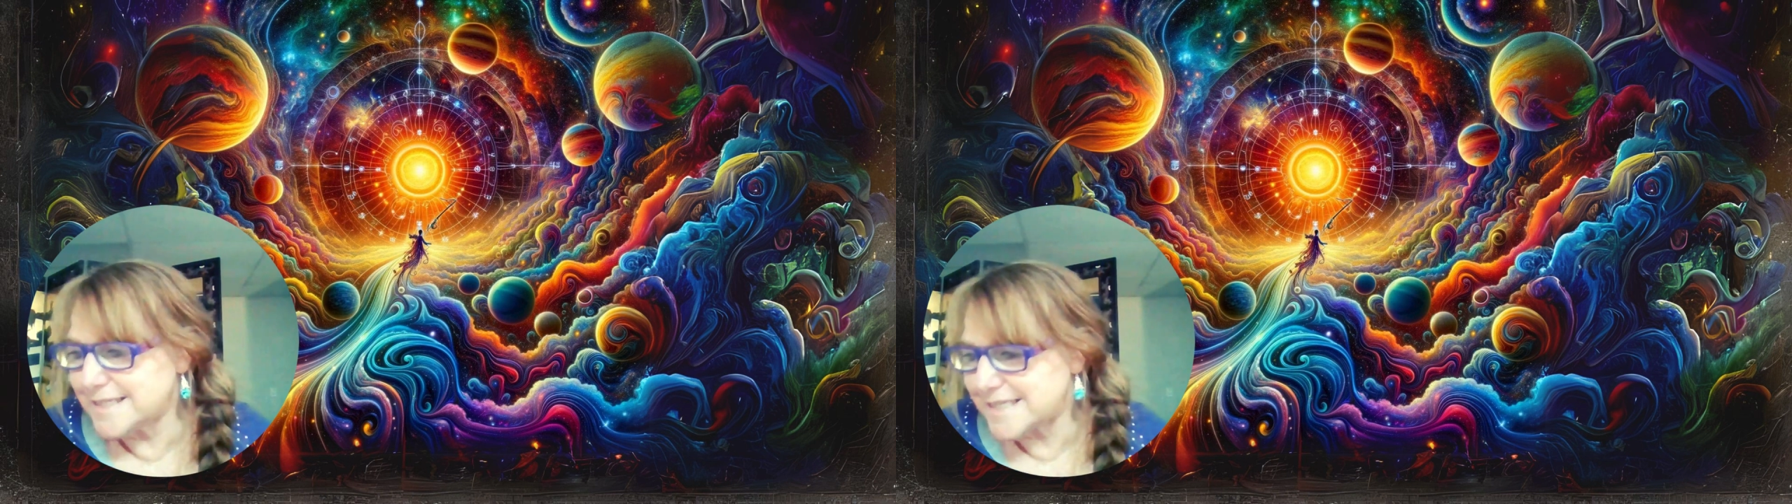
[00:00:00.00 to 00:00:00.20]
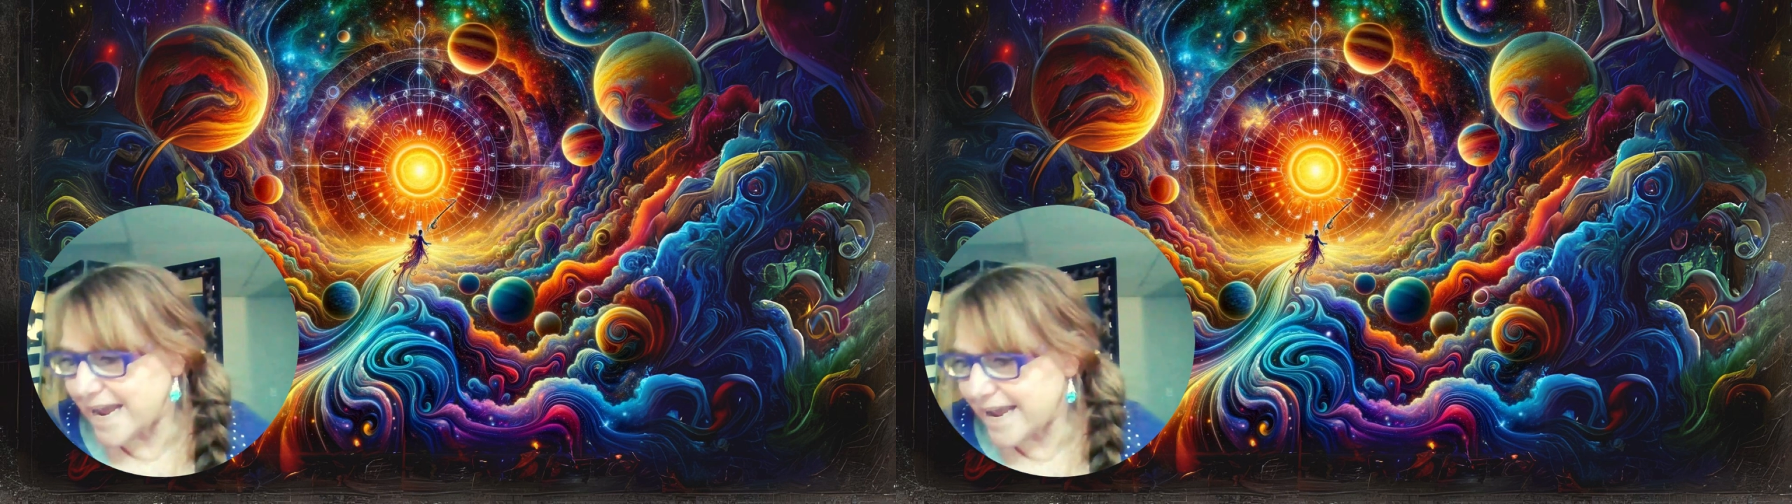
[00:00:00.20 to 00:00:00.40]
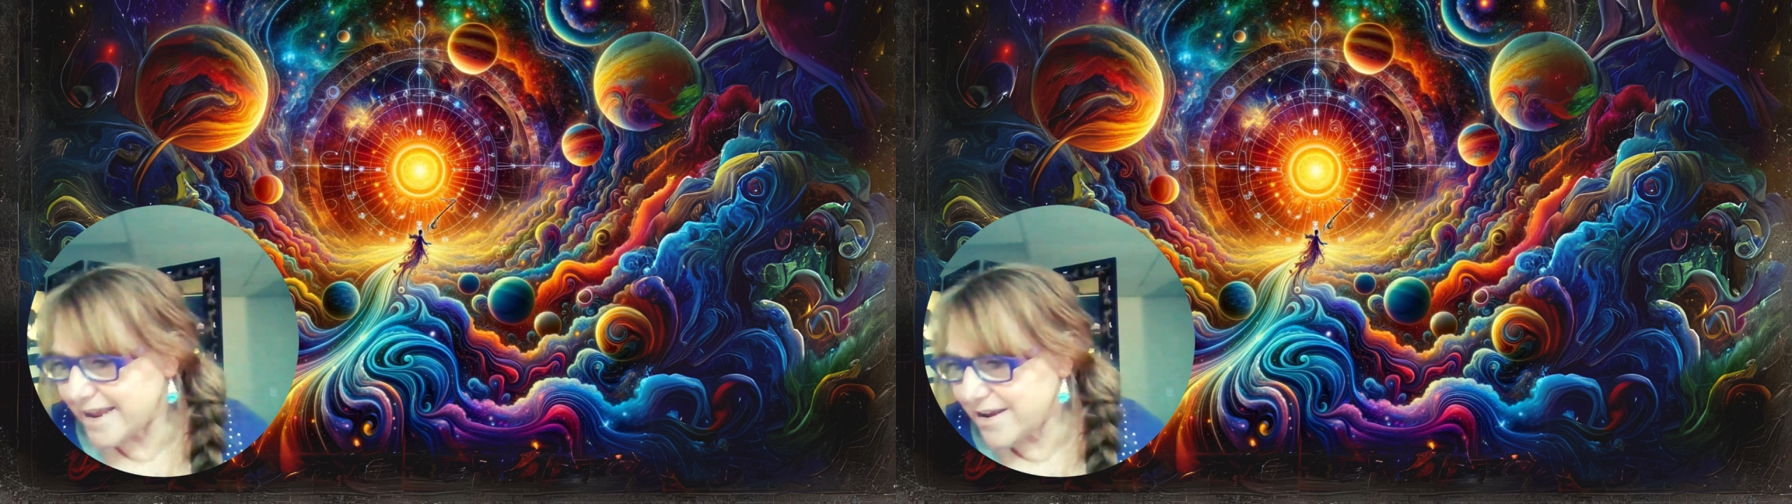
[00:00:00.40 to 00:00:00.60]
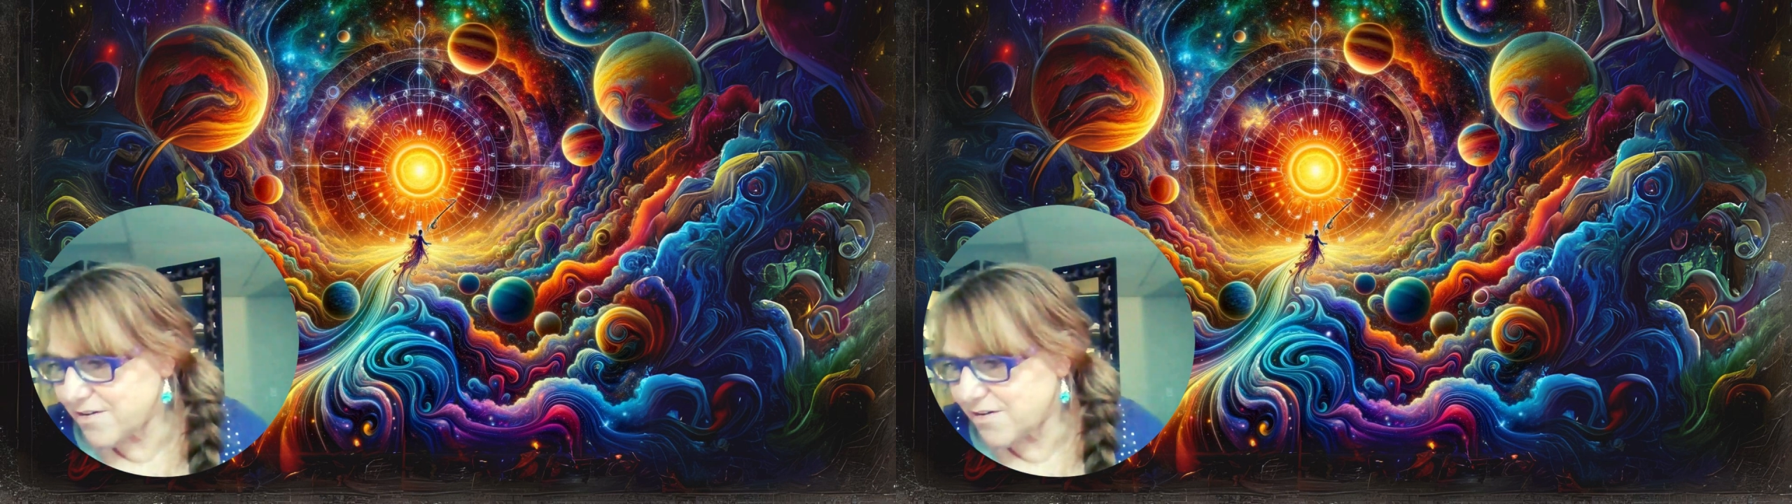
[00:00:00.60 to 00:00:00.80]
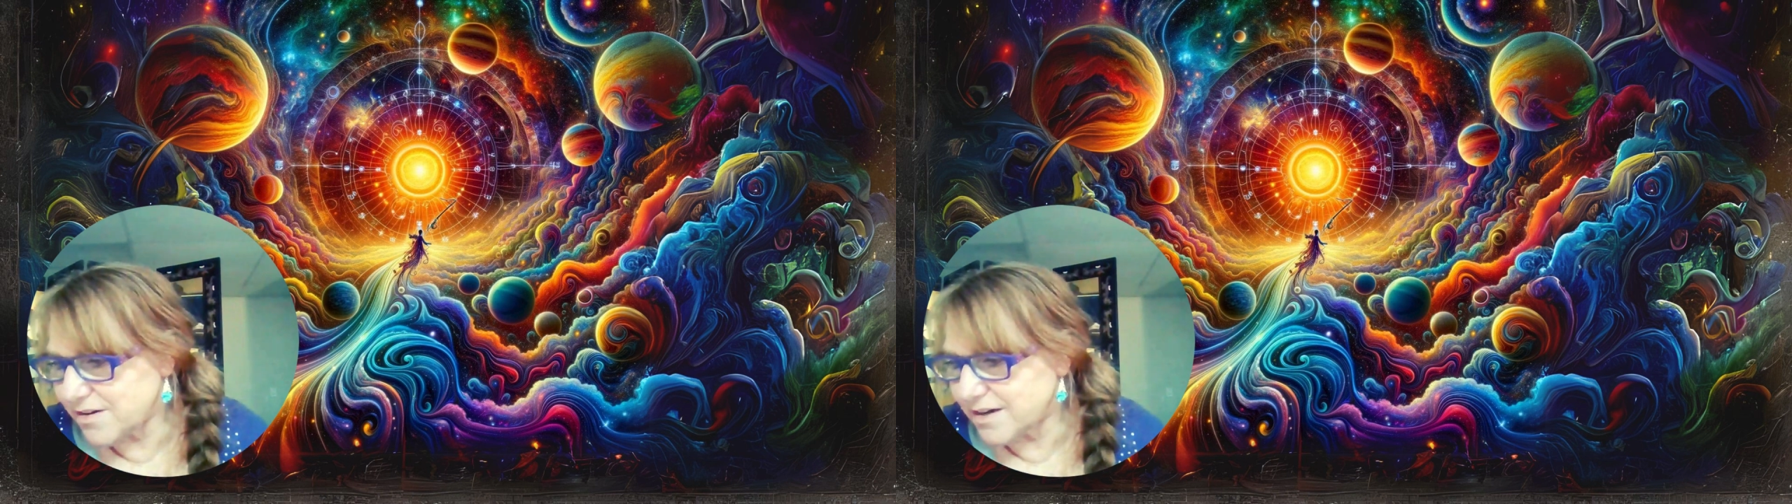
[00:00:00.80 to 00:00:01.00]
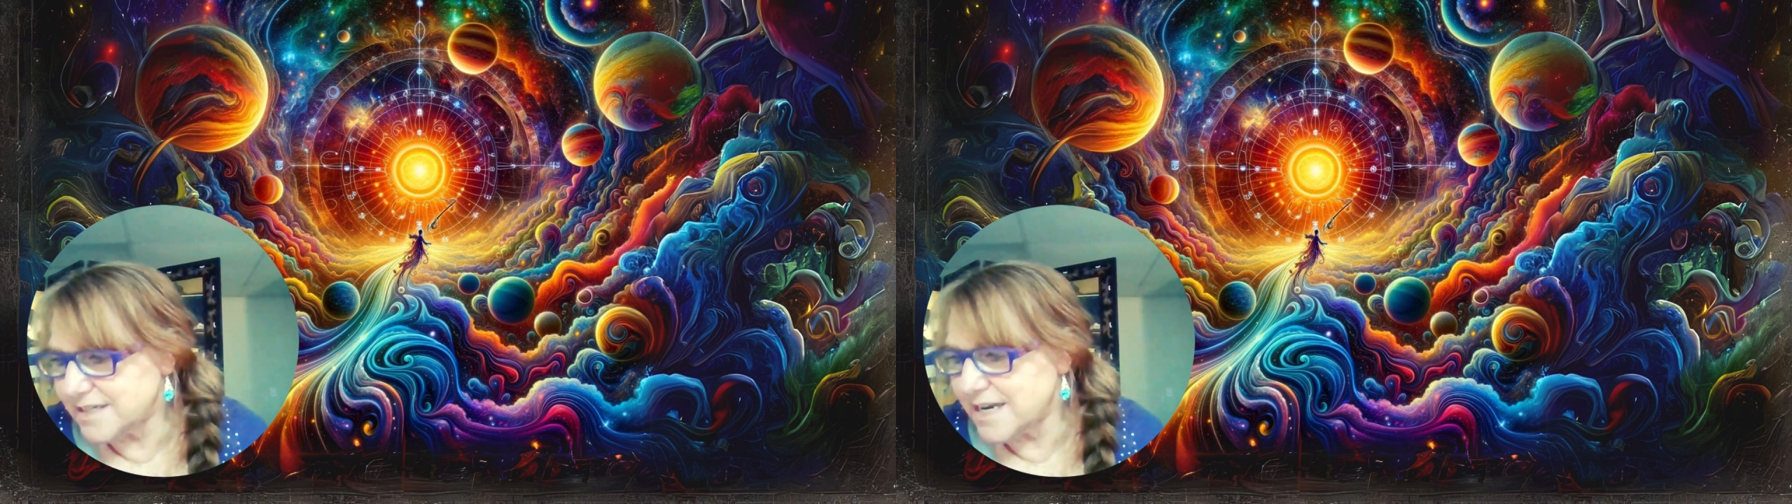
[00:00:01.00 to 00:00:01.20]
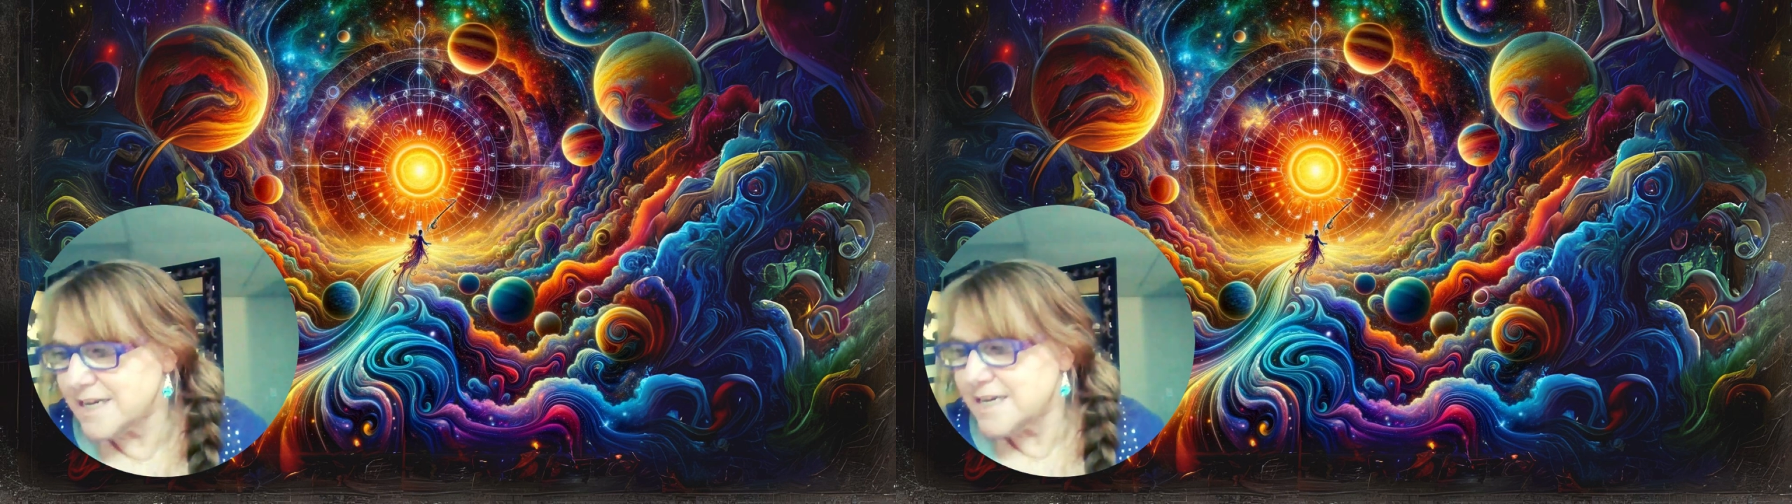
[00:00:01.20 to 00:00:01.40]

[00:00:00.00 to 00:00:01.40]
down.